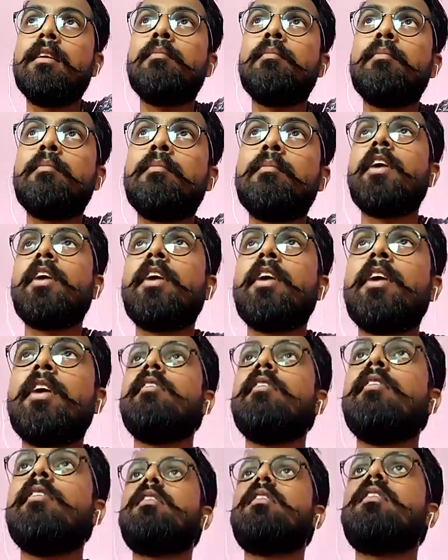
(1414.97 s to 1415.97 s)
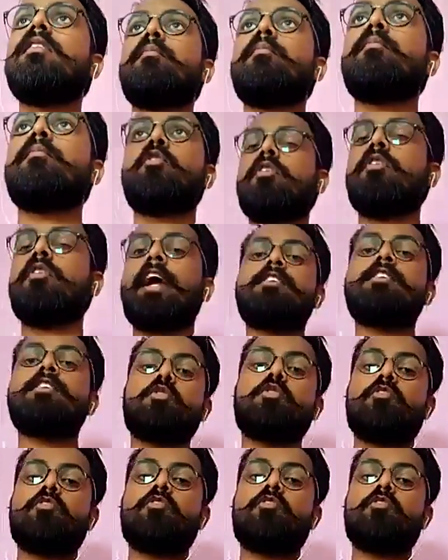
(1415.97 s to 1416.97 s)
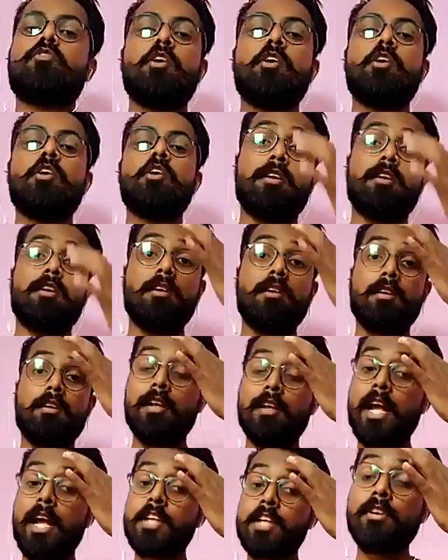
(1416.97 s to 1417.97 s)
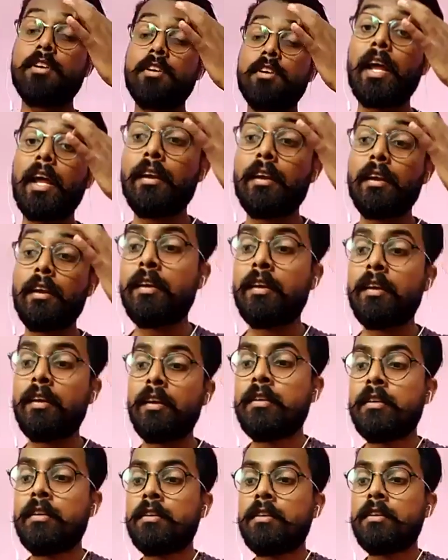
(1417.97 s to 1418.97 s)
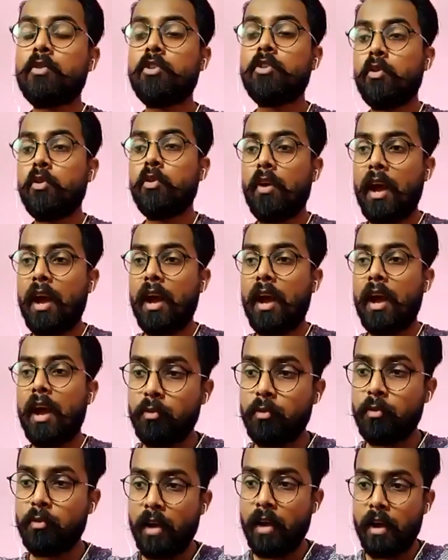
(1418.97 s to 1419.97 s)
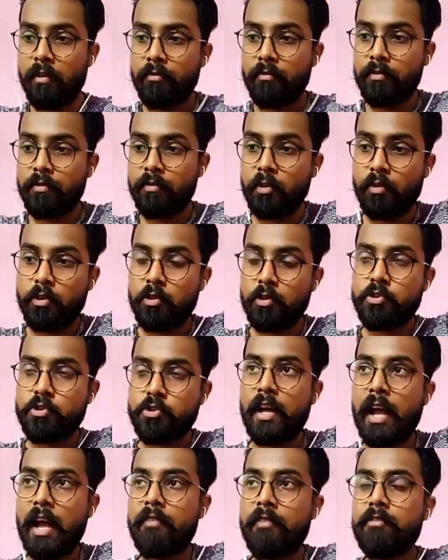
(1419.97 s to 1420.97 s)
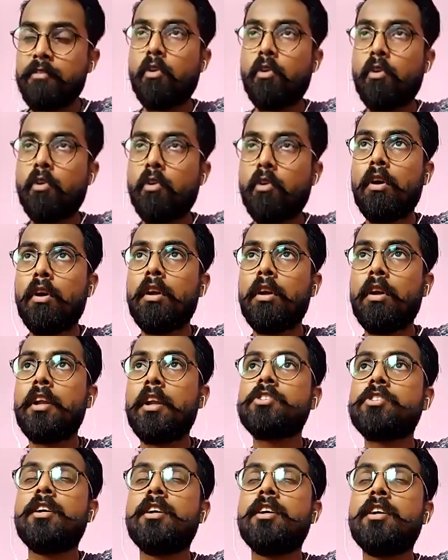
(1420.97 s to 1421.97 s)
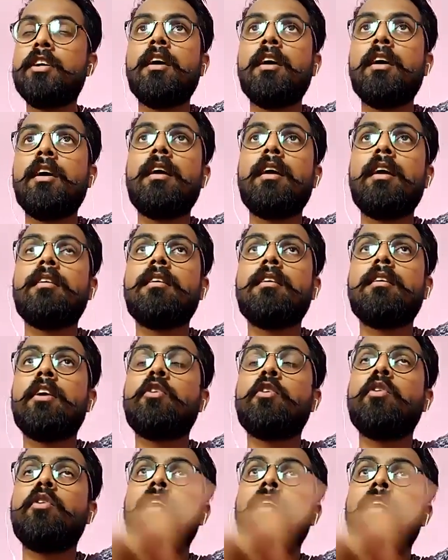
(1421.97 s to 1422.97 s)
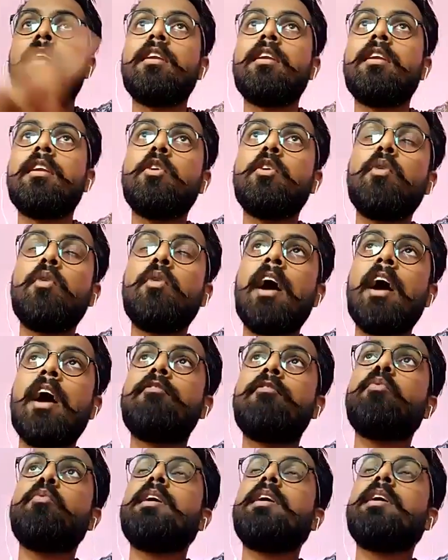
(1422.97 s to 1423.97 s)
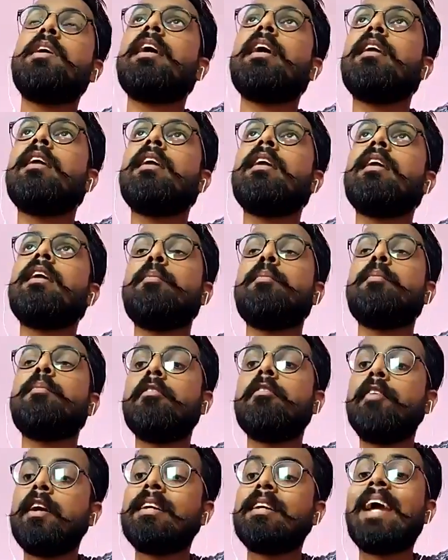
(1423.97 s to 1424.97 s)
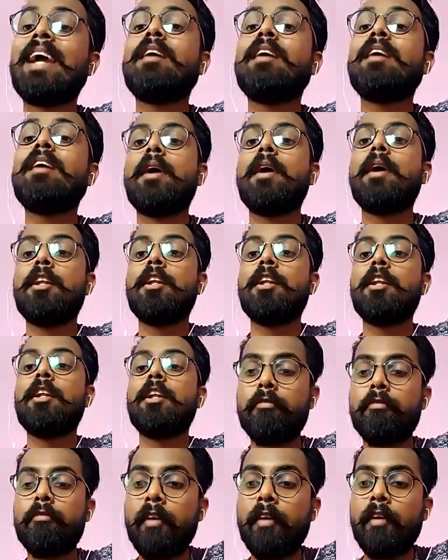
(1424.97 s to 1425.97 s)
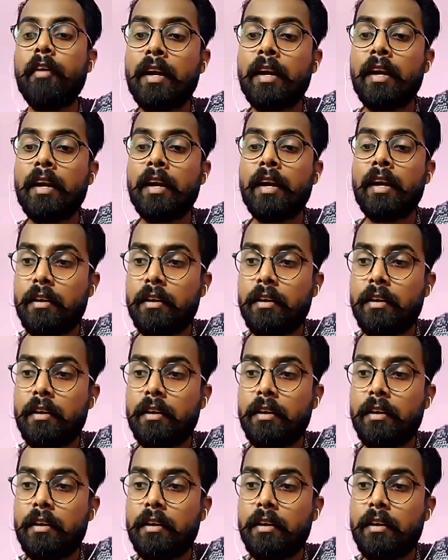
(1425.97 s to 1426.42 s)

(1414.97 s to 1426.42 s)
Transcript: travel, the your light source will be your sun, the natural light. So you should have knowledge, and you have to be there at the perfect time, at the perfect light.